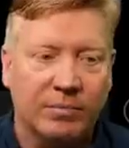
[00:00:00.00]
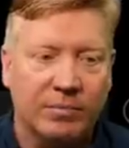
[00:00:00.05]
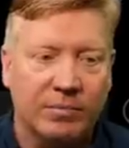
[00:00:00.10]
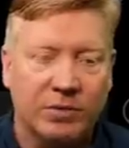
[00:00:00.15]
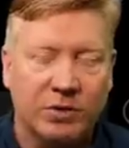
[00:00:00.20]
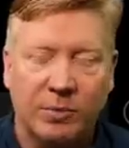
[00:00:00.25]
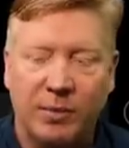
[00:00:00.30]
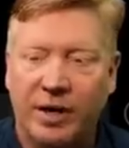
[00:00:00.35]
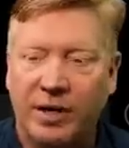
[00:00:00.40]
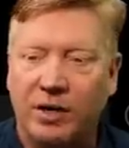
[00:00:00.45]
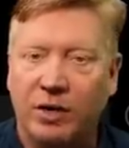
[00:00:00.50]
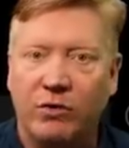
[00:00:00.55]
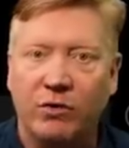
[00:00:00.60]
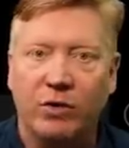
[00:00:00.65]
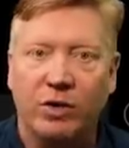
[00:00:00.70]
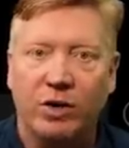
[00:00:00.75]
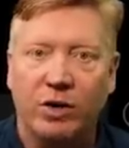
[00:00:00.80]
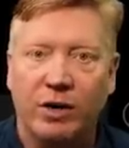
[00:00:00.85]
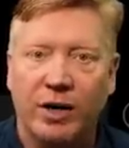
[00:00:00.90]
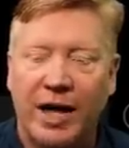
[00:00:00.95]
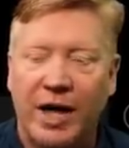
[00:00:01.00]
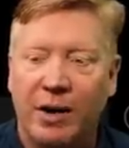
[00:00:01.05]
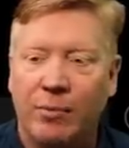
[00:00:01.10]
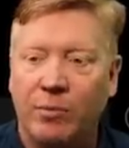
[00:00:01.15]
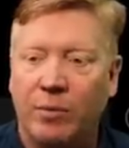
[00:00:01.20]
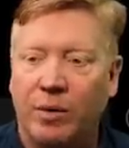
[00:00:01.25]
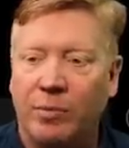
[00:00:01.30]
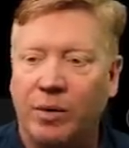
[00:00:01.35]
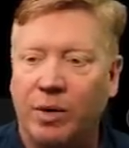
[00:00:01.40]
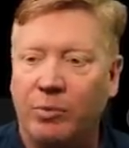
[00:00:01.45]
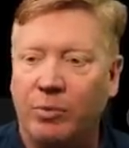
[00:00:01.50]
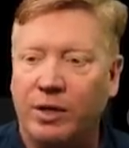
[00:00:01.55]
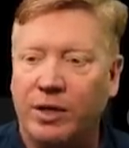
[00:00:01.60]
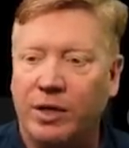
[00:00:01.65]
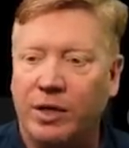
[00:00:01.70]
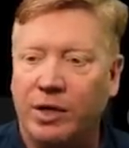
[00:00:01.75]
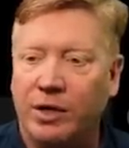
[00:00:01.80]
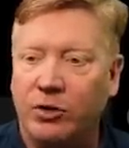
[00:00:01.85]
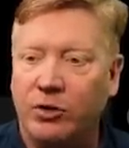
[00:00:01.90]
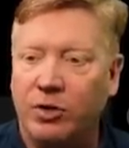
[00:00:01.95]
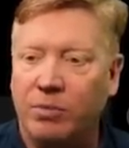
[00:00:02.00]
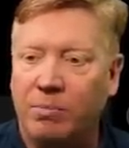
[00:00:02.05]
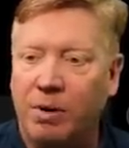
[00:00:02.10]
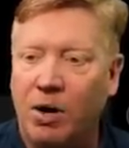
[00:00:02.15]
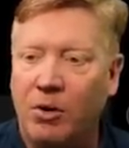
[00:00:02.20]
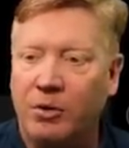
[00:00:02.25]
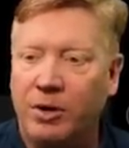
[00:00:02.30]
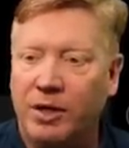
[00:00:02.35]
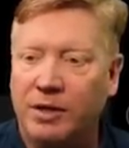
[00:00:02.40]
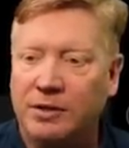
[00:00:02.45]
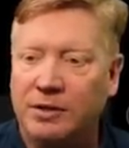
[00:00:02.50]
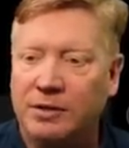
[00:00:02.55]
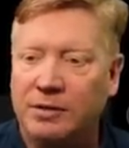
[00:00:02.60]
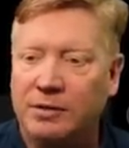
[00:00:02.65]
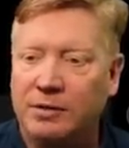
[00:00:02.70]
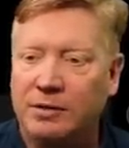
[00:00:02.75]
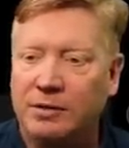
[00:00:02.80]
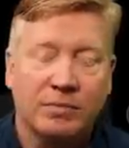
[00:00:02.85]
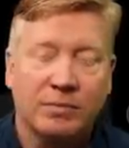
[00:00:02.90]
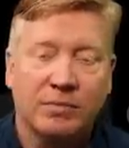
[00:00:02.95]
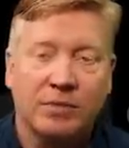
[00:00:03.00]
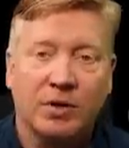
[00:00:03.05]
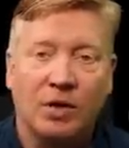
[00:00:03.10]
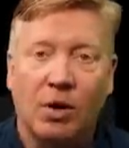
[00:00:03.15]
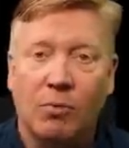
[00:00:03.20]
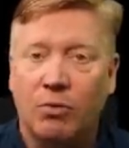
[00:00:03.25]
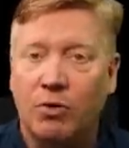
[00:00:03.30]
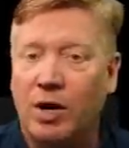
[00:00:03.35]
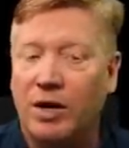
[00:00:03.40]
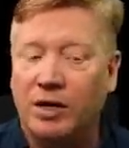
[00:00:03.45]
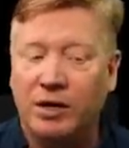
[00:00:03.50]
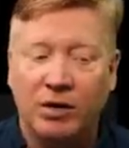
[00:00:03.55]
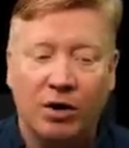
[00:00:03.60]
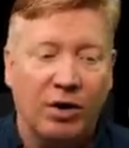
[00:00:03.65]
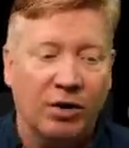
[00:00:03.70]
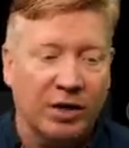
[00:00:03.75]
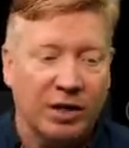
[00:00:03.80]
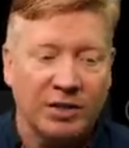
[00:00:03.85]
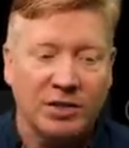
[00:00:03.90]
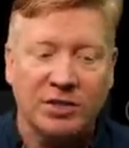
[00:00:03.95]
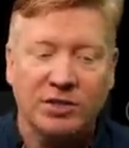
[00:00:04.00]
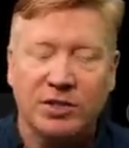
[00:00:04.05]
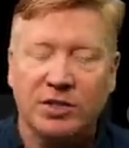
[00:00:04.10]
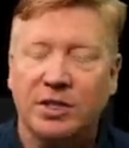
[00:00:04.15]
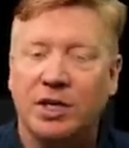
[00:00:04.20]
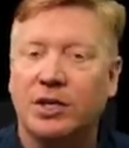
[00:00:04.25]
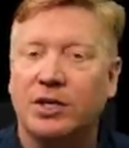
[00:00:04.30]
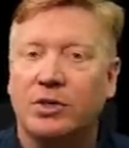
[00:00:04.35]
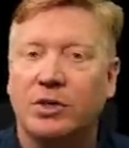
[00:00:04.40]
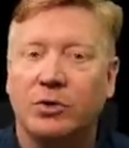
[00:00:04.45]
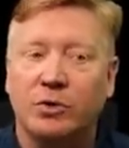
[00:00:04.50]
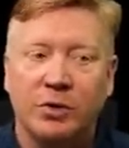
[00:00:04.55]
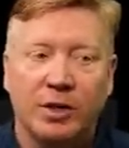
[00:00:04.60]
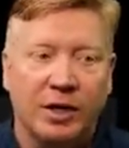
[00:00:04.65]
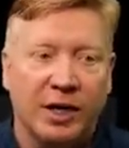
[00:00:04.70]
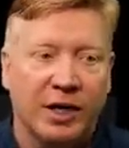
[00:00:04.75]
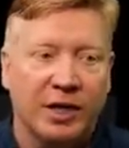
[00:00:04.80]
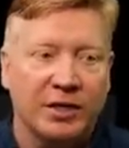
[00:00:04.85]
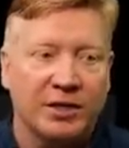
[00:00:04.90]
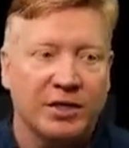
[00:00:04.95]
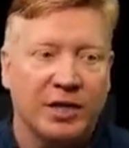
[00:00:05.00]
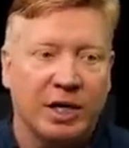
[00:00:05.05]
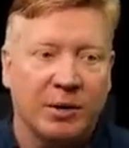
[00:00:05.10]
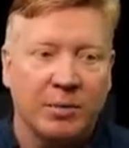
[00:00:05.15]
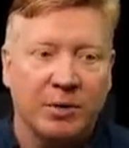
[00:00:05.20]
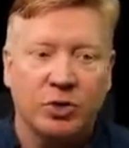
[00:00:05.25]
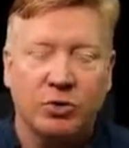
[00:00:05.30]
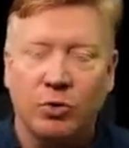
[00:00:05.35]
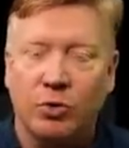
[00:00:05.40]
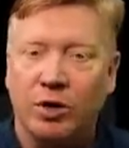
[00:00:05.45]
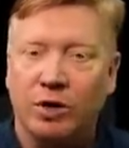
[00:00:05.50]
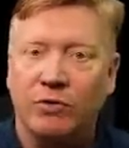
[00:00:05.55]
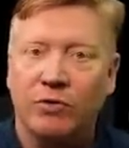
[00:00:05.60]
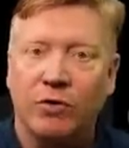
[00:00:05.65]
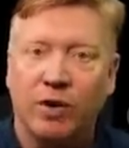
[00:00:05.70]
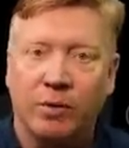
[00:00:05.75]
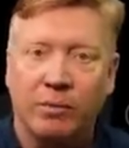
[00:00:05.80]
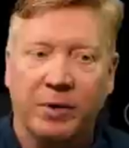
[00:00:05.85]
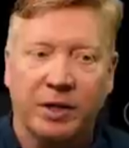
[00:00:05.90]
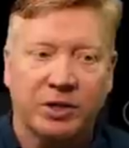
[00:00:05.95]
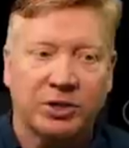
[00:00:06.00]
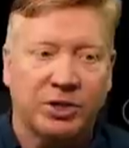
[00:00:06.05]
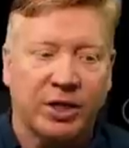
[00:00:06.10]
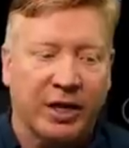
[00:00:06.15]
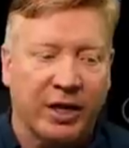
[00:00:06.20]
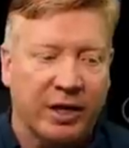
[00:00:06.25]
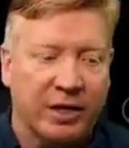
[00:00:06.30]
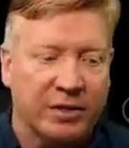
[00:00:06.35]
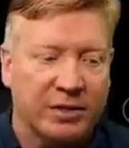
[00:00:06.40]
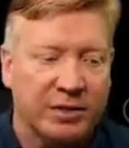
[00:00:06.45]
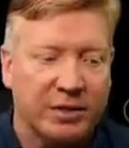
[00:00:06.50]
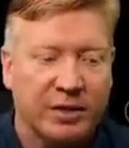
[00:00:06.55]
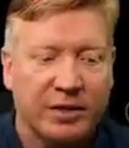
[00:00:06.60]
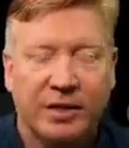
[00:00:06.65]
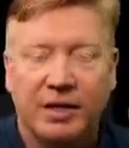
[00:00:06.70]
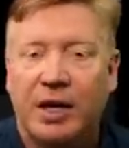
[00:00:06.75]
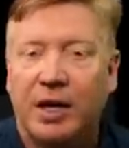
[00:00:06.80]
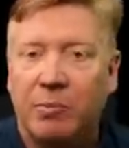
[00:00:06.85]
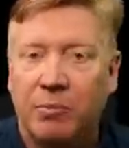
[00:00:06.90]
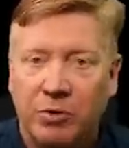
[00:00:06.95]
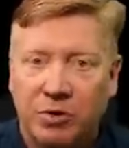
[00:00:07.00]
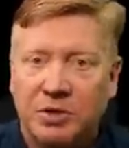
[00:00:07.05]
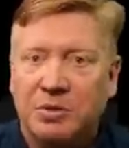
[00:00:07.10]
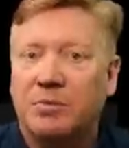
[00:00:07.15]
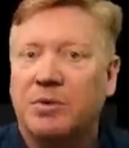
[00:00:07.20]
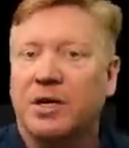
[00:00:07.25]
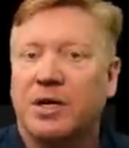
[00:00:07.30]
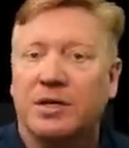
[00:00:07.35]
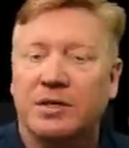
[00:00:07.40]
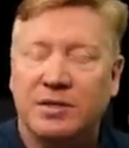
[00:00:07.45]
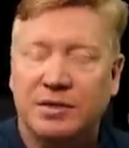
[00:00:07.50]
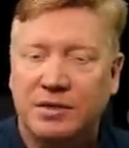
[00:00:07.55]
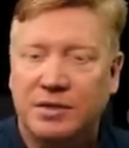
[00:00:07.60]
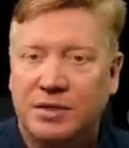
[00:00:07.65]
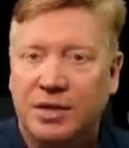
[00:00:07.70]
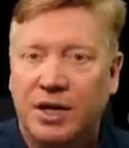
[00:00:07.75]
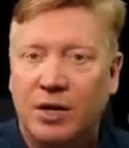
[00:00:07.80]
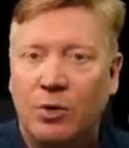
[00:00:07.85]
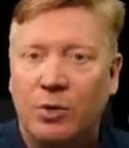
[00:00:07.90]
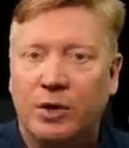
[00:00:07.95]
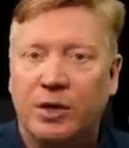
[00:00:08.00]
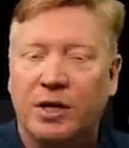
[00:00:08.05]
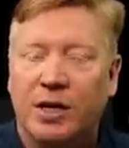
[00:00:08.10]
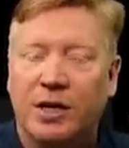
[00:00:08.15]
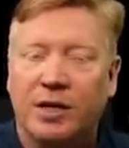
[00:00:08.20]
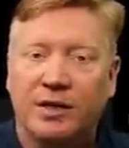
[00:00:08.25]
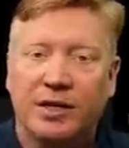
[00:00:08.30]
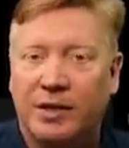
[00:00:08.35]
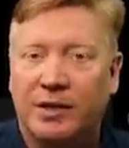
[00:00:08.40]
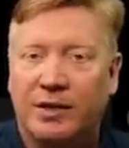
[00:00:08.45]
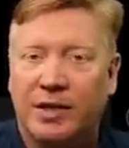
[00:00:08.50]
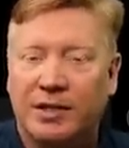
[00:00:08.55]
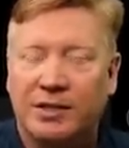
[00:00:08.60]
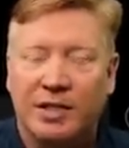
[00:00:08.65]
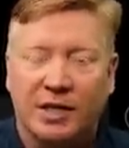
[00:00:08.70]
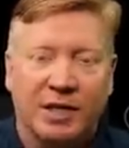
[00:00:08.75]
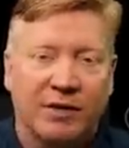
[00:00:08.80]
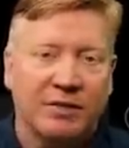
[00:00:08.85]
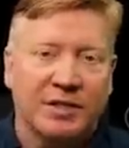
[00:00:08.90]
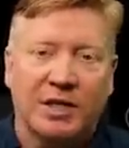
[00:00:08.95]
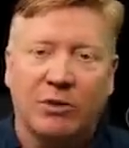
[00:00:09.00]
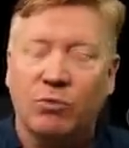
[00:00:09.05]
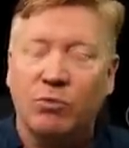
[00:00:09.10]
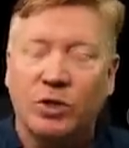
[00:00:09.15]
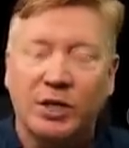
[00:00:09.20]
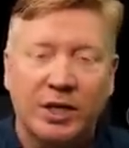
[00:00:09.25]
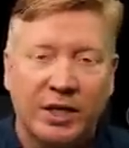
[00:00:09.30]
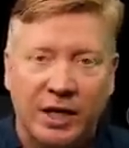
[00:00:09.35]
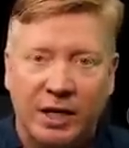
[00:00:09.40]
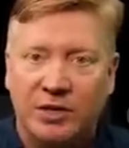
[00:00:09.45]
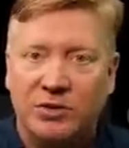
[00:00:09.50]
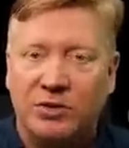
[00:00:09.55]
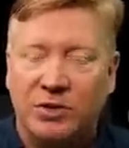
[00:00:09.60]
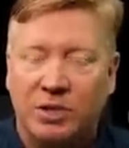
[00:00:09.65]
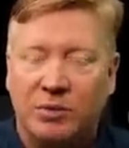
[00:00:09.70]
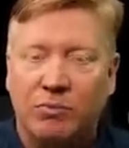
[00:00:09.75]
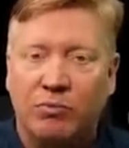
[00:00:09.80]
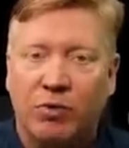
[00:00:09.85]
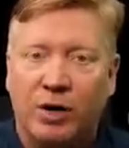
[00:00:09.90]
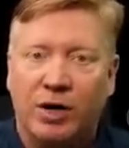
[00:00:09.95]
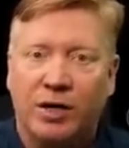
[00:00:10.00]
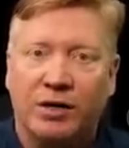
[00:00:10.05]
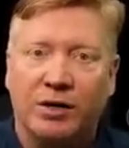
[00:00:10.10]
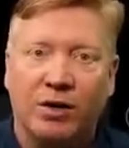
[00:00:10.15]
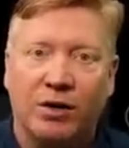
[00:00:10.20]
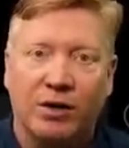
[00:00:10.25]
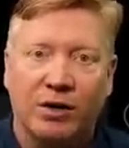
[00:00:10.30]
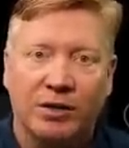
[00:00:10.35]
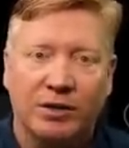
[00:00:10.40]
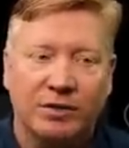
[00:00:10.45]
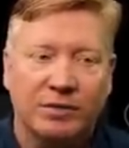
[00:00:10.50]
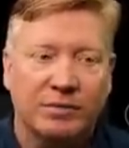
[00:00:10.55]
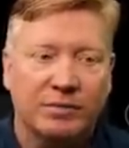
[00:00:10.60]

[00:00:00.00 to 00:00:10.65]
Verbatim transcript: So back over in our app, I'm gonna bring in a new component called product card. It's just gonna do the nice image work from Next.js and put some nice tailwind on it. That's, that's going to give us that really nice looking product card.